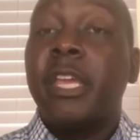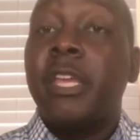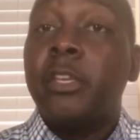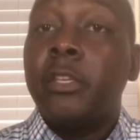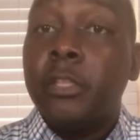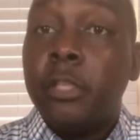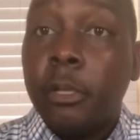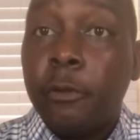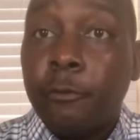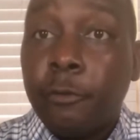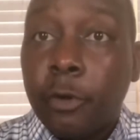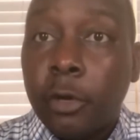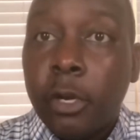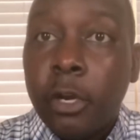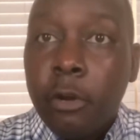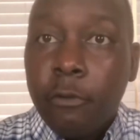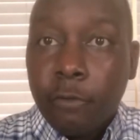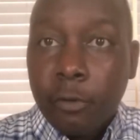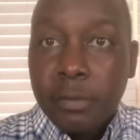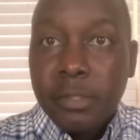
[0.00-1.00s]
can
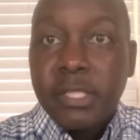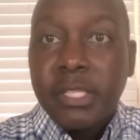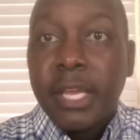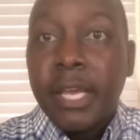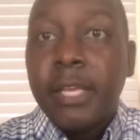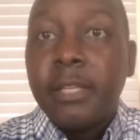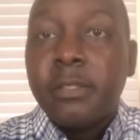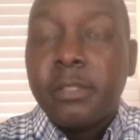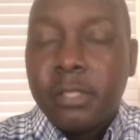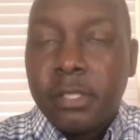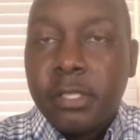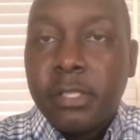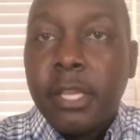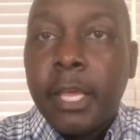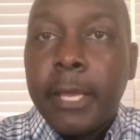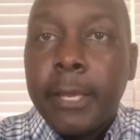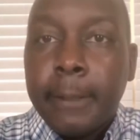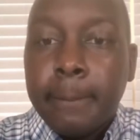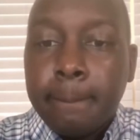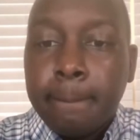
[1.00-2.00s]
differ from state to
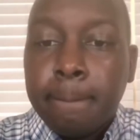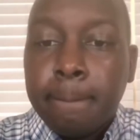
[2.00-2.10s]
state.